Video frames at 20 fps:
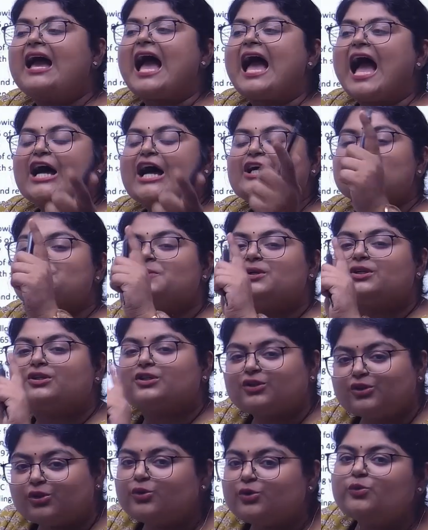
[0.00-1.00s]
as per the
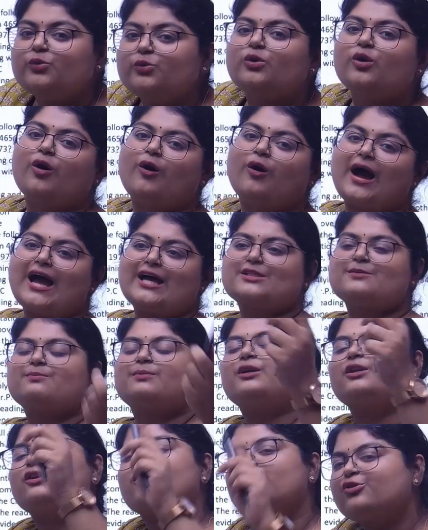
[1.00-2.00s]
new law, as per
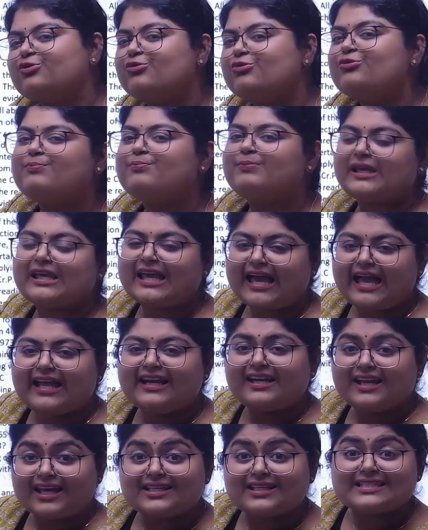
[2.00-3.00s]
new
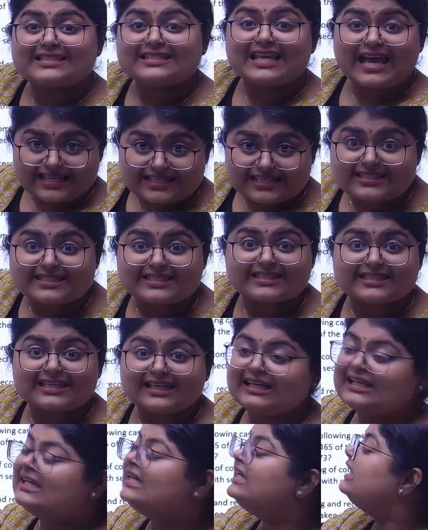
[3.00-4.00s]
BNSS,
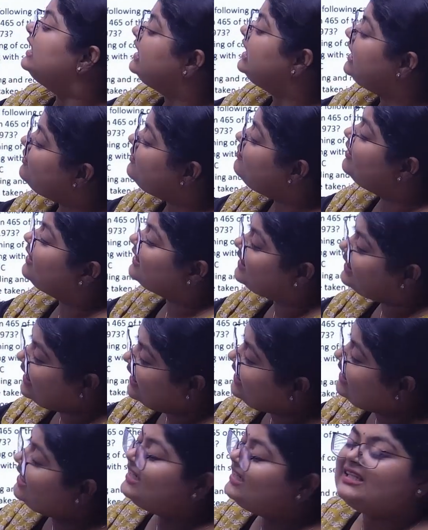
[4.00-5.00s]
even then
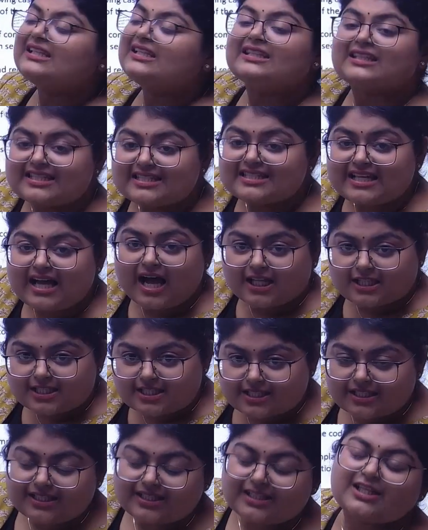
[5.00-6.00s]
this
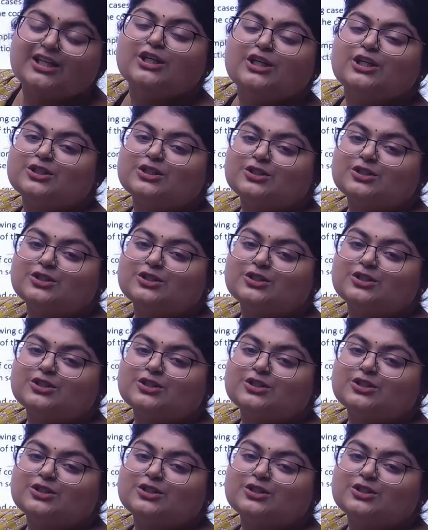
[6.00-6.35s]
answer is